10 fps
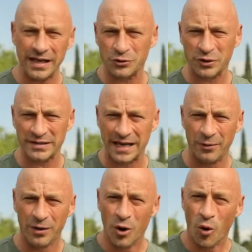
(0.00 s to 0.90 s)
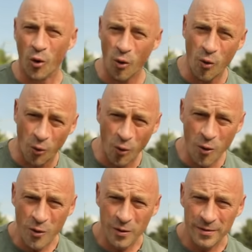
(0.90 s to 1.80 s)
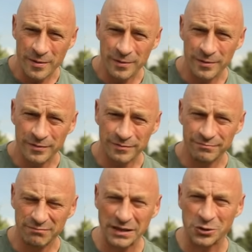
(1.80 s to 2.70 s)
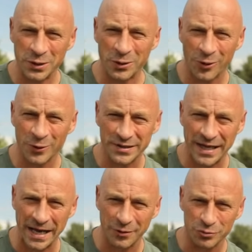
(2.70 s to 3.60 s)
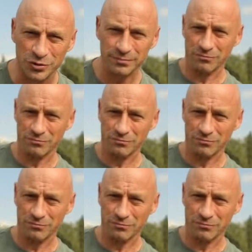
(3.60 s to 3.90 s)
electrics out or make sure you got lots of candles.